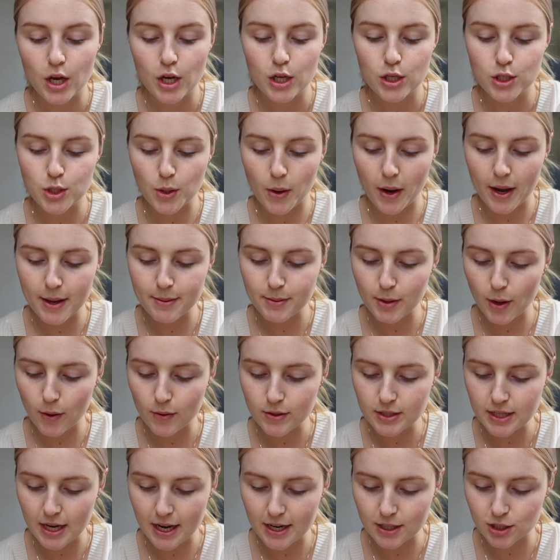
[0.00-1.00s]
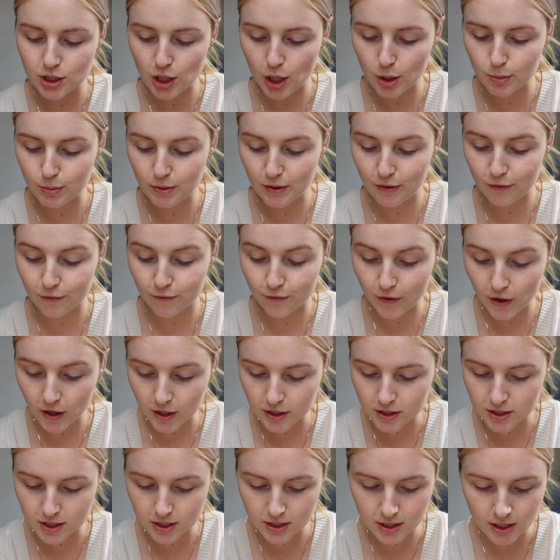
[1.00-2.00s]
So I'm going to actually open it
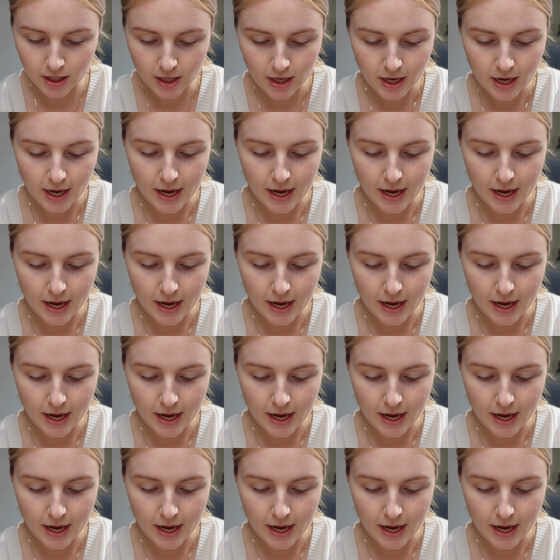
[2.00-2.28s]
first.